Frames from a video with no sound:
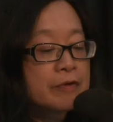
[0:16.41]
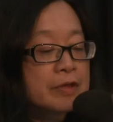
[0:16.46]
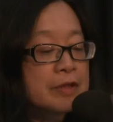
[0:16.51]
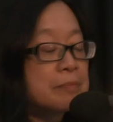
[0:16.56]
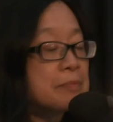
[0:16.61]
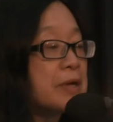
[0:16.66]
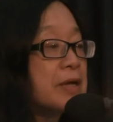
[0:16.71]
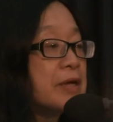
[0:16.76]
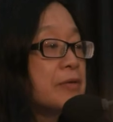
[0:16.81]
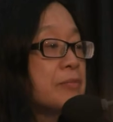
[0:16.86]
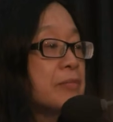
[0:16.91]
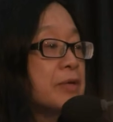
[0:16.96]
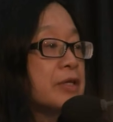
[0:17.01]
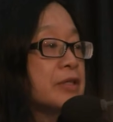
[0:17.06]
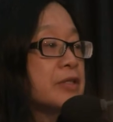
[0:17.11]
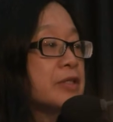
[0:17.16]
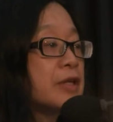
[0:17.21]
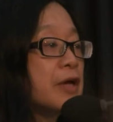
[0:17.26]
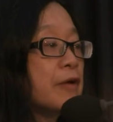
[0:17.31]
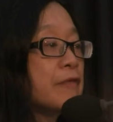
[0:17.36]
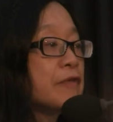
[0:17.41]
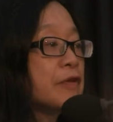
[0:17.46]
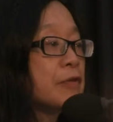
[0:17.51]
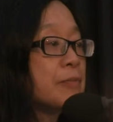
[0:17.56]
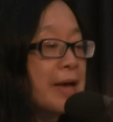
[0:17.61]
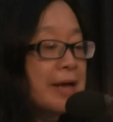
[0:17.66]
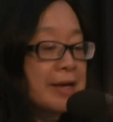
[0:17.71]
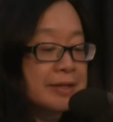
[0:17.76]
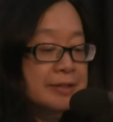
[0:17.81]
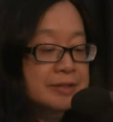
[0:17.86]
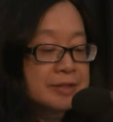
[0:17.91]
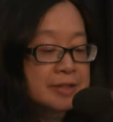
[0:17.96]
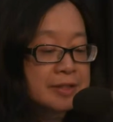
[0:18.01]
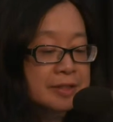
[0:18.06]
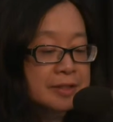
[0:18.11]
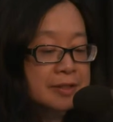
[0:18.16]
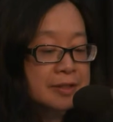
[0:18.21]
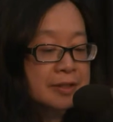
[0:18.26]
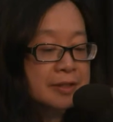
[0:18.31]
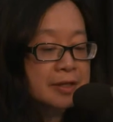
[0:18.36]
for the betterment of
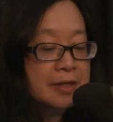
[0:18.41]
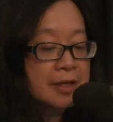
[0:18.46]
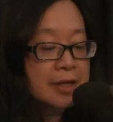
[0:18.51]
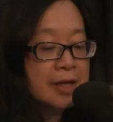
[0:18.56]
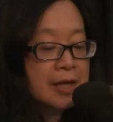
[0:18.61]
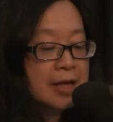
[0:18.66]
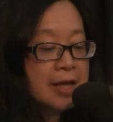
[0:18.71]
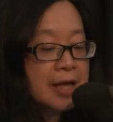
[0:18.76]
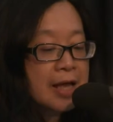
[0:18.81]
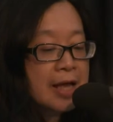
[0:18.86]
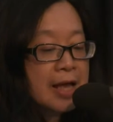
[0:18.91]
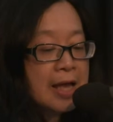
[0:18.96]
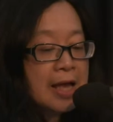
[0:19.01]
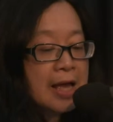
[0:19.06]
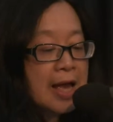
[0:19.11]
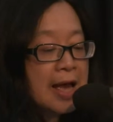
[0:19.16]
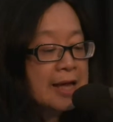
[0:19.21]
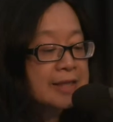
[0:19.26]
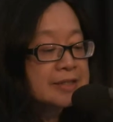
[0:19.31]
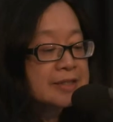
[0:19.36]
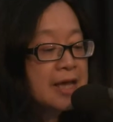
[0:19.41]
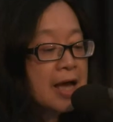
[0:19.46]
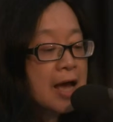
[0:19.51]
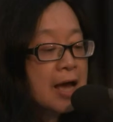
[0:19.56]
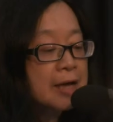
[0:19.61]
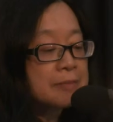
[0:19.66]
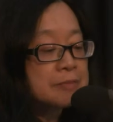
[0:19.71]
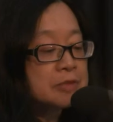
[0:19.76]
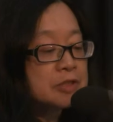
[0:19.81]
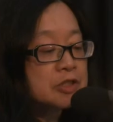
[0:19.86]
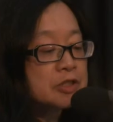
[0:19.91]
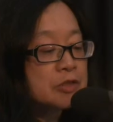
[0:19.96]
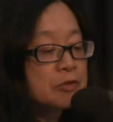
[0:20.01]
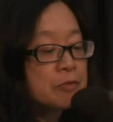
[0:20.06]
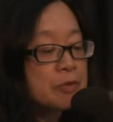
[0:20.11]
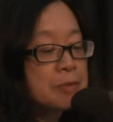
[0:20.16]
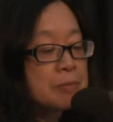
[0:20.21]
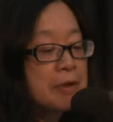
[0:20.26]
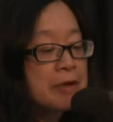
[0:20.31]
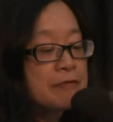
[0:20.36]
humanity. At times,
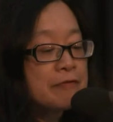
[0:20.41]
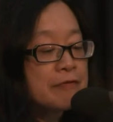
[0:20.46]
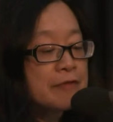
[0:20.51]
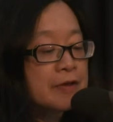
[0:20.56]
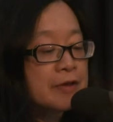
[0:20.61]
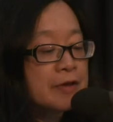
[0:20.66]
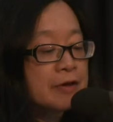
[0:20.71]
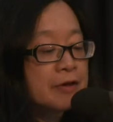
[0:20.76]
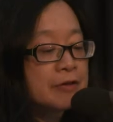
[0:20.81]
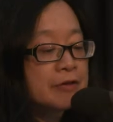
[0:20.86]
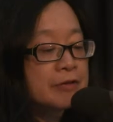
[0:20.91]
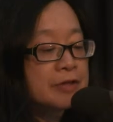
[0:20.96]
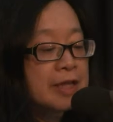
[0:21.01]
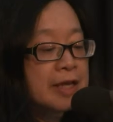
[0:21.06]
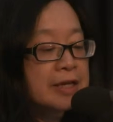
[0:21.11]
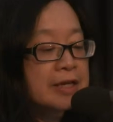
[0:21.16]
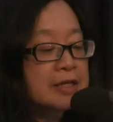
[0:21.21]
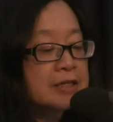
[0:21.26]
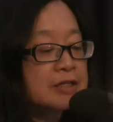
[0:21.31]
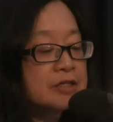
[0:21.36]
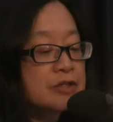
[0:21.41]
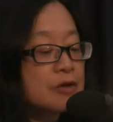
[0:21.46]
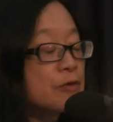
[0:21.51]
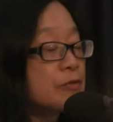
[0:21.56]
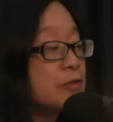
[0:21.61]
we may feel that it is